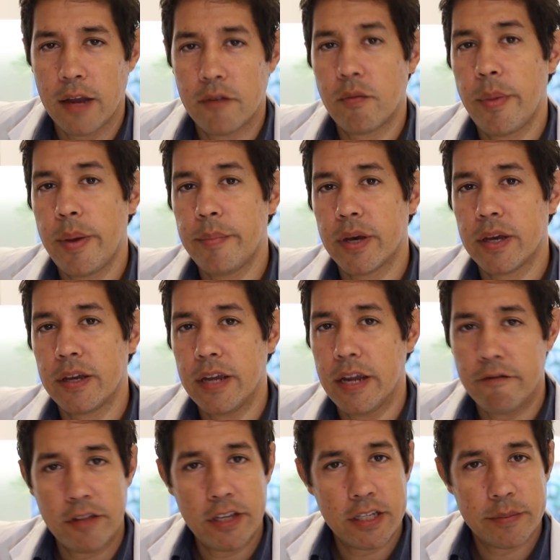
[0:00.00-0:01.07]
And remember,
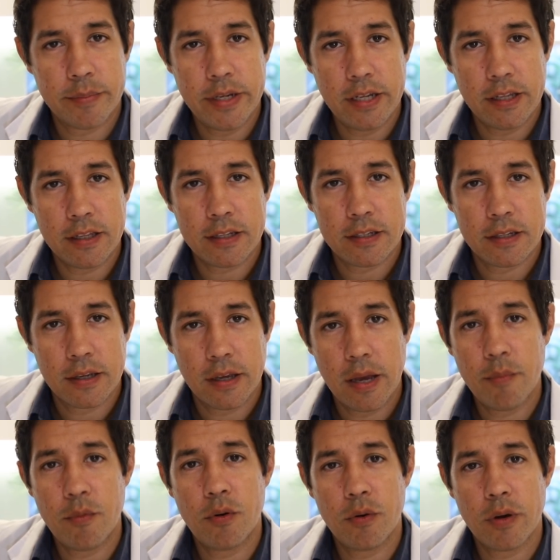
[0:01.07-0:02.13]
everything is meaningless
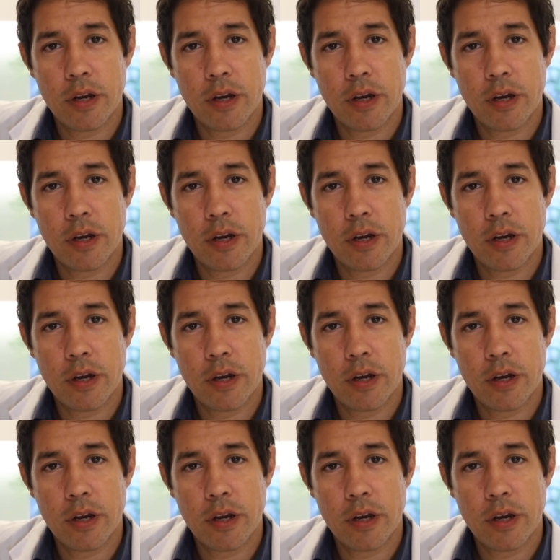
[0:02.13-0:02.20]
and we're all